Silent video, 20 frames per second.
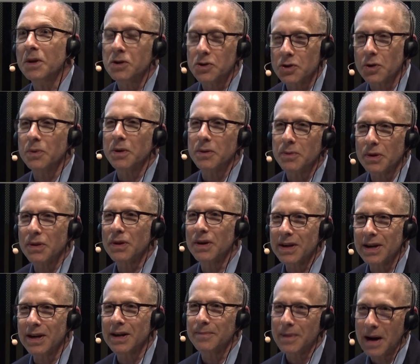So we were
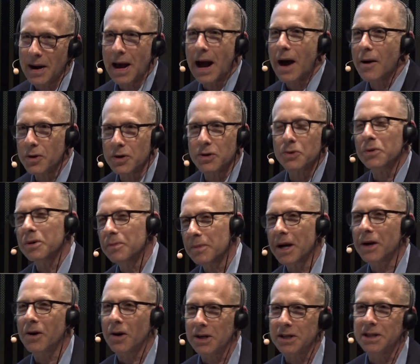thinking about how could we
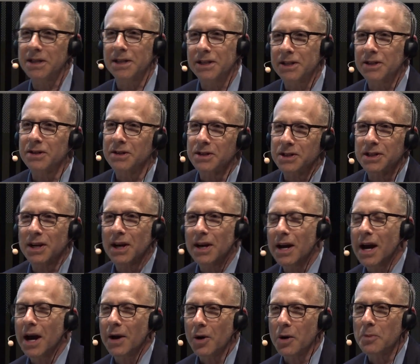make our teachers
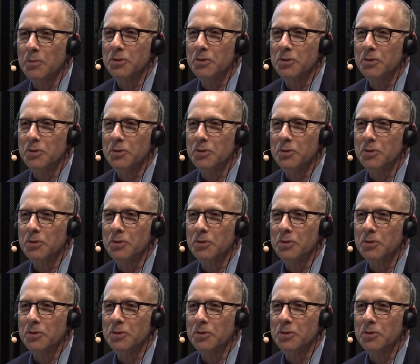and our